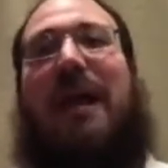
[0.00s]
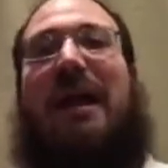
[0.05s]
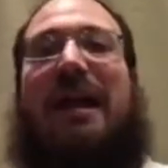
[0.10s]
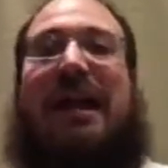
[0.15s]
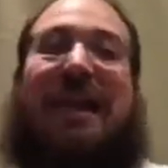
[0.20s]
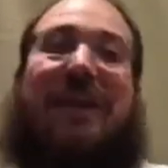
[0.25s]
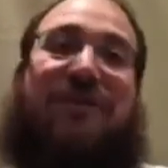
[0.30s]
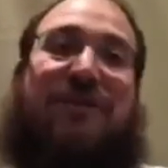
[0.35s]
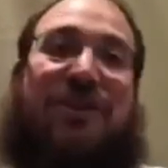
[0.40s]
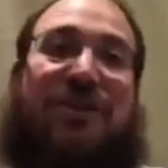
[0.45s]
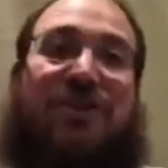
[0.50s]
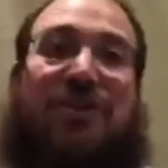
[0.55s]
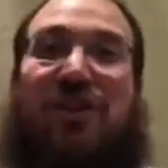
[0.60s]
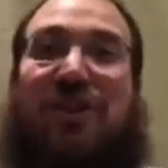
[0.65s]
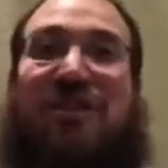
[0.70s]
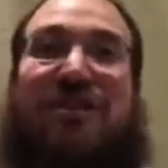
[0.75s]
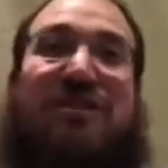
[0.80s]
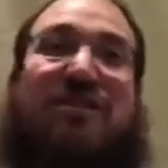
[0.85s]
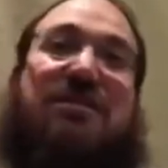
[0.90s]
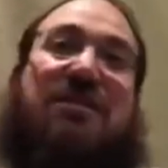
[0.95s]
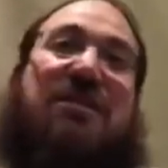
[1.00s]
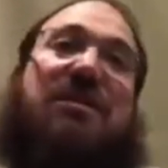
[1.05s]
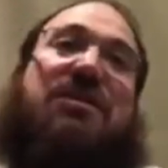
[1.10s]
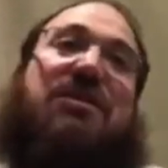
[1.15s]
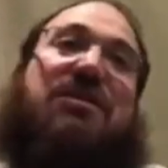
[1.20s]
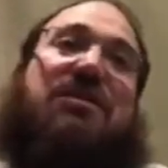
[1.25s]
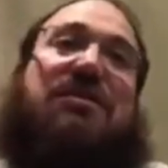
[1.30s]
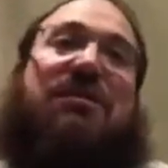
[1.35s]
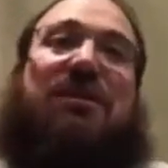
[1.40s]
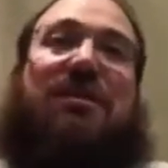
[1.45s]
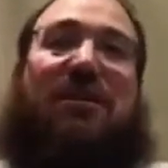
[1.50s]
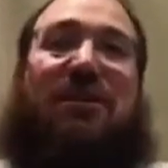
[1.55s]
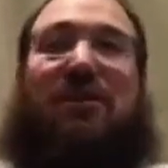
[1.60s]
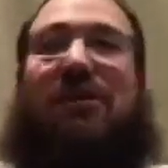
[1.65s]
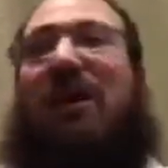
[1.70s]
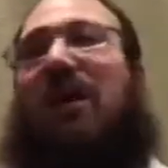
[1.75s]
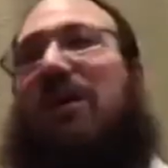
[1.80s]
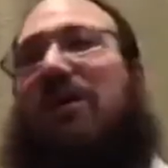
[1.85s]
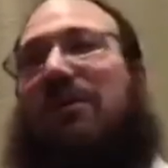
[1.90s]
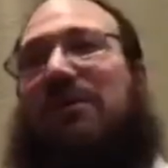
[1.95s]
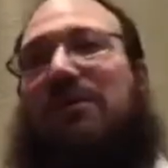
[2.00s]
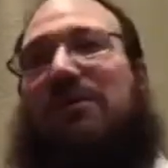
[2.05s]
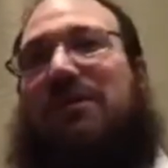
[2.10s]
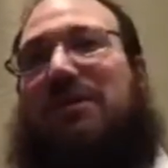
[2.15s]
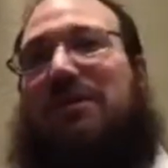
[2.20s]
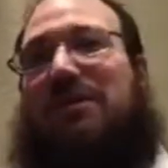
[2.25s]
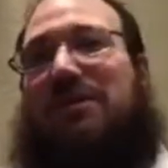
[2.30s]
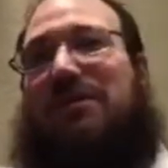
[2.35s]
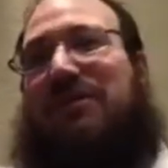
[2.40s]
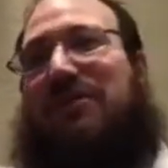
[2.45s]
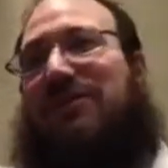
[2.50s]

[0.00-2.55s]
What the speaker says: If it's just, it